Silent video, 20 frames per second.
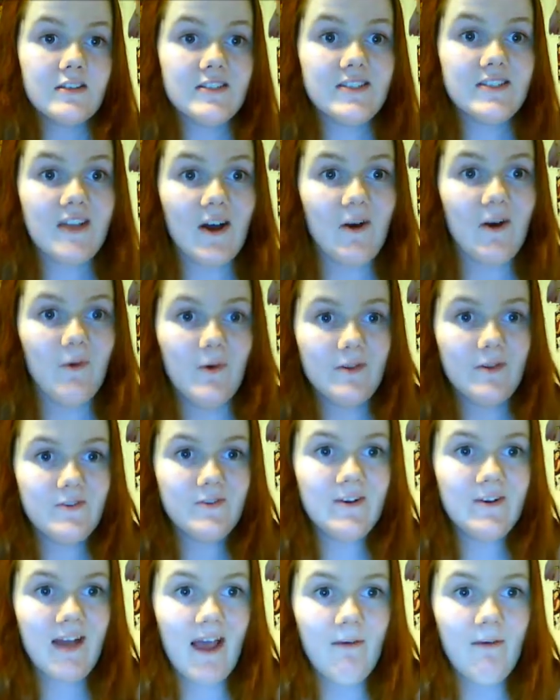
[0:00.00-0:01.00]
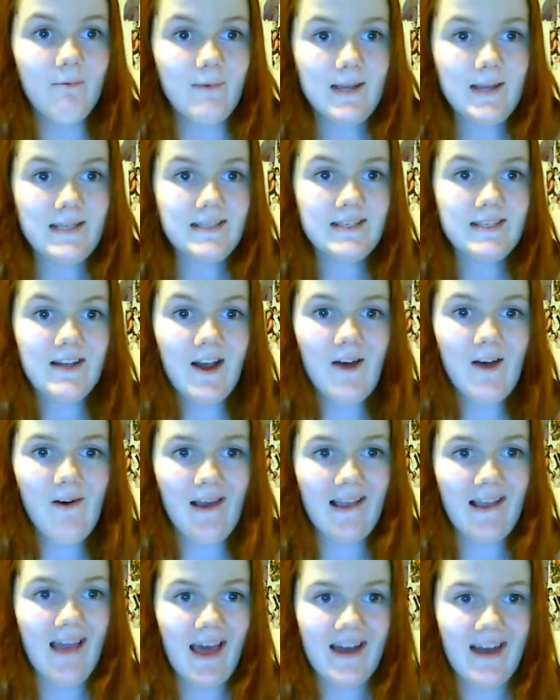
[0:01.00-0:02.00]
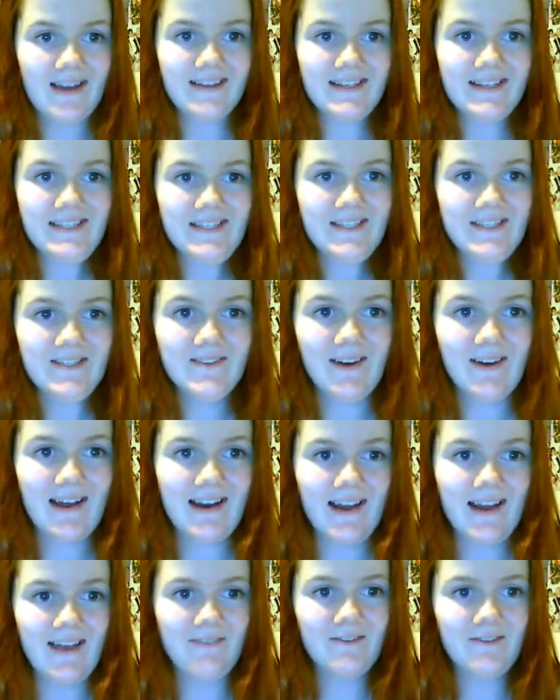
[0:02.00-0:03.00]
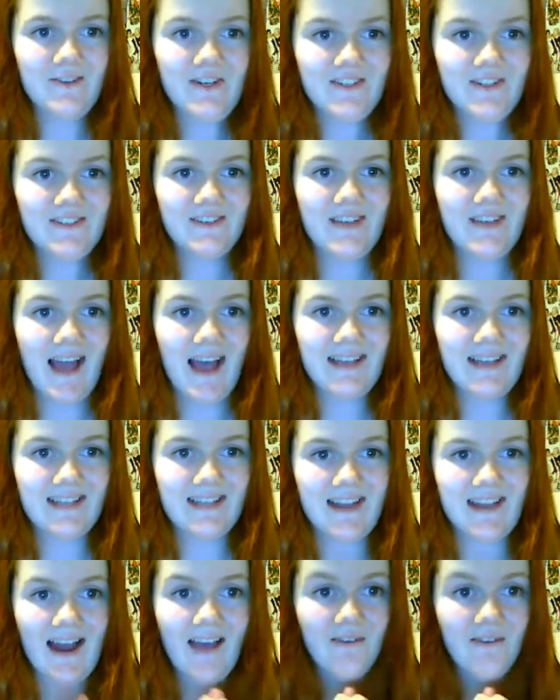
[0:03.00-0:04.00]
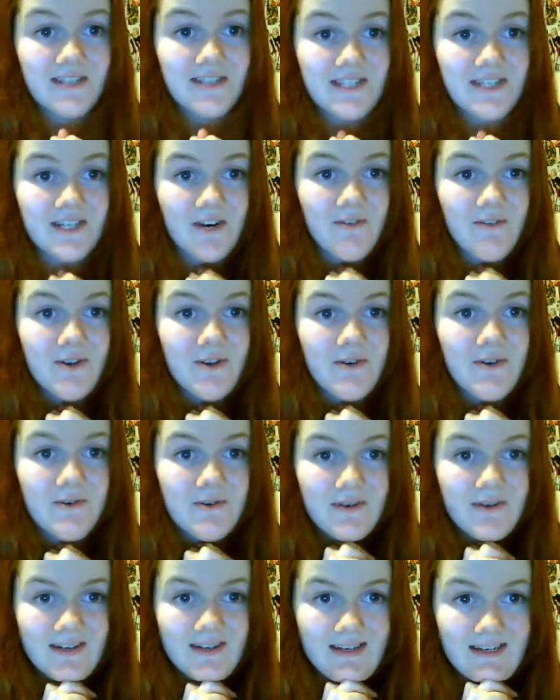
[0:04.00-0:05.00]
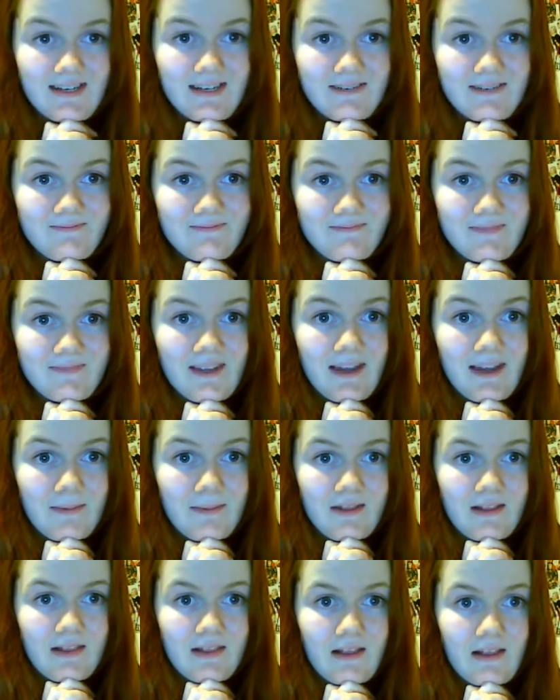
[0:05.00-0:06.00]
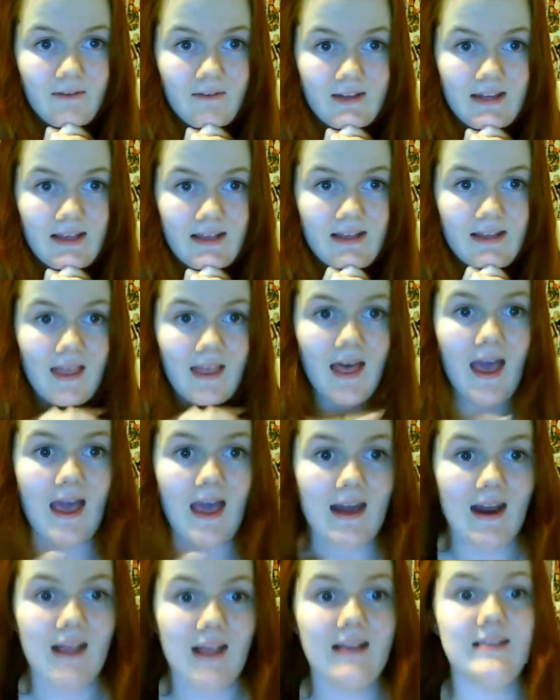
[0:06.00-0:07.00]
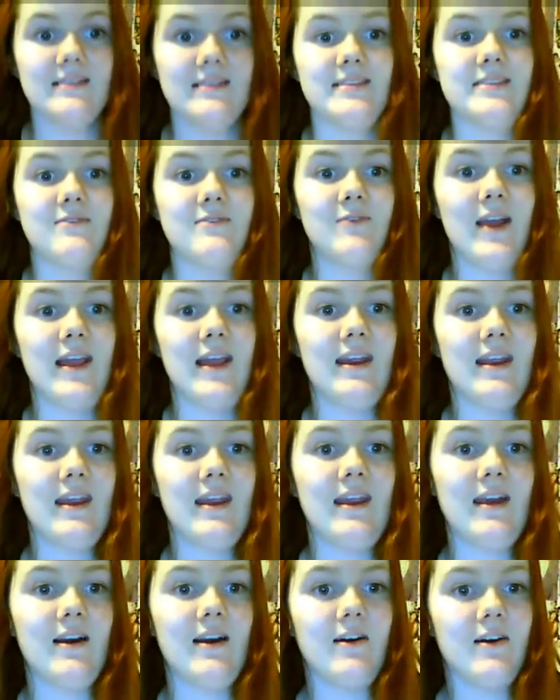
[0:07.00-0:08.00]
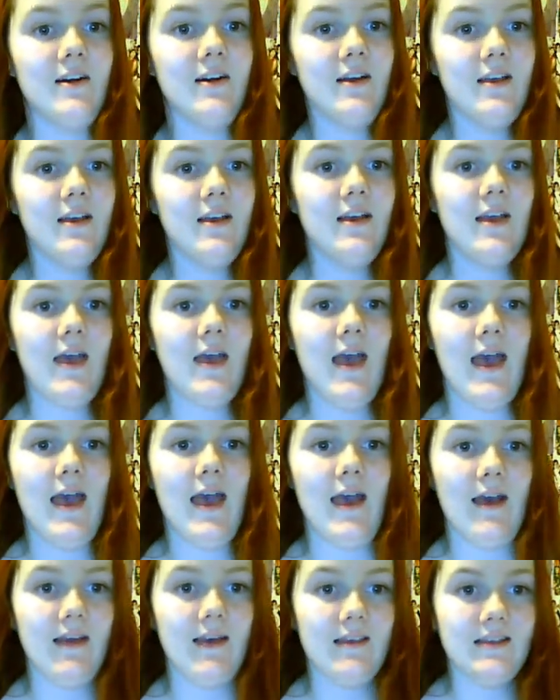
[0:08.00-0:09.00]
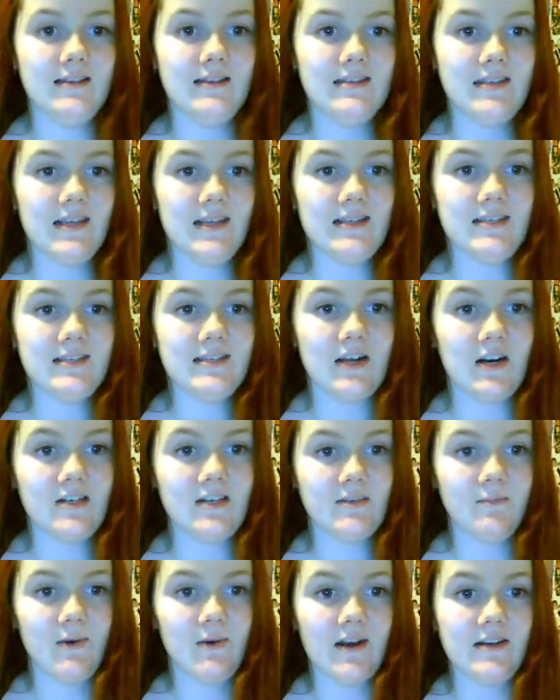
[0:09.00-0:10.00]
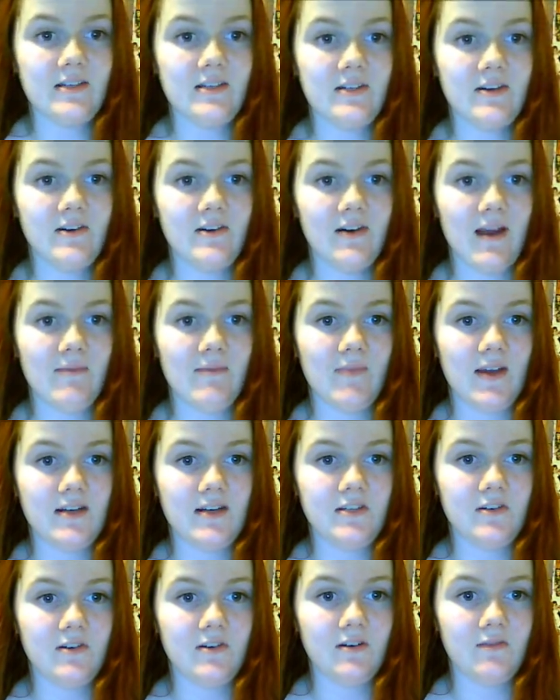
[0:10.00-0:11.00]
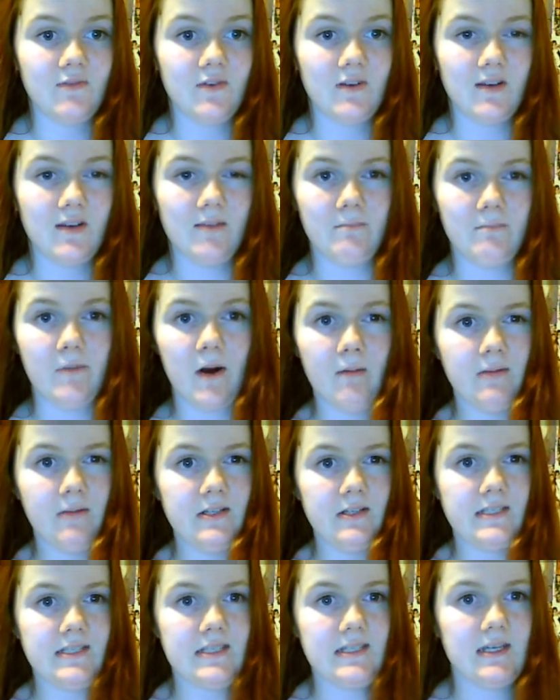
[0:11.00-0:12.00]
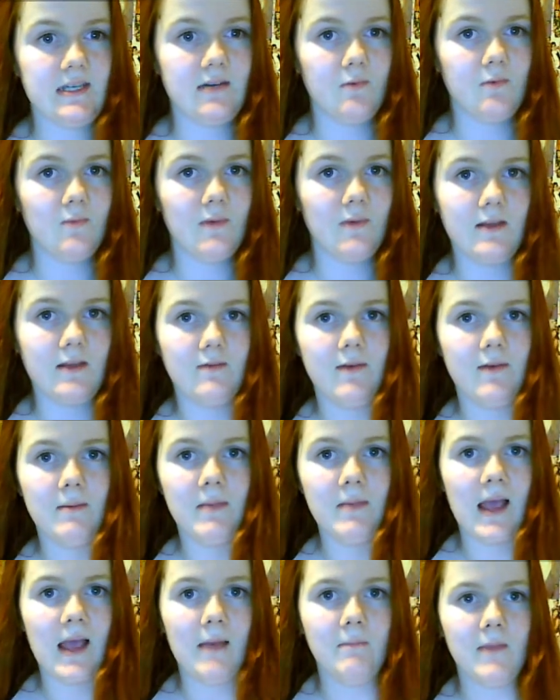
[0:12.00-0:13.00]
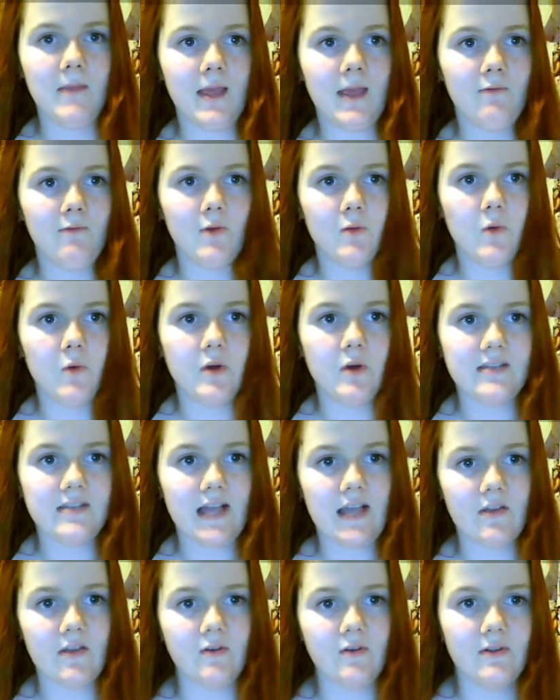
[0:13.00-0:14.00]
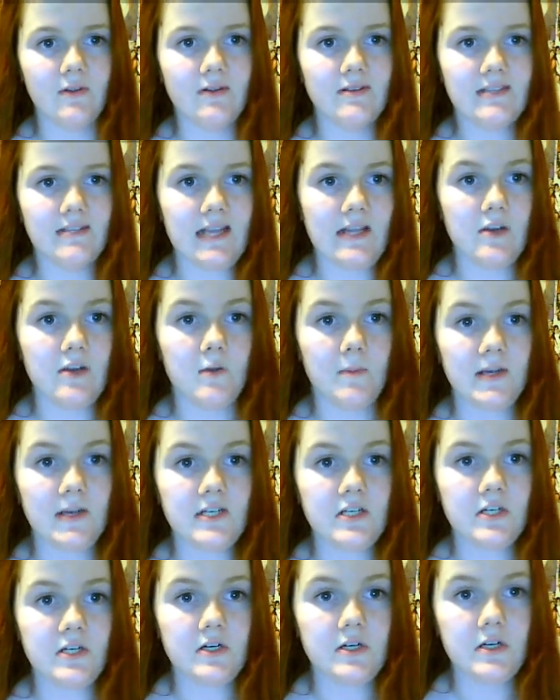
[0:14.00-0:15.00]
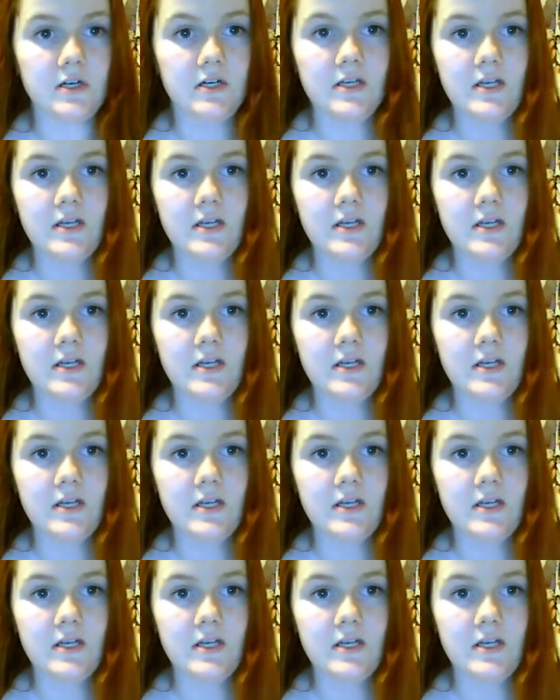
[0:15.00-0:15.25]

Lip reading: So 2.5 weeks ago, I got a tattoo, and I told you guys that I would show you. I'm in love with it, and it's right here. It says Starship Ranger. I'm not sure if you can probably see it in the webcam. If you want, I could send you a picture.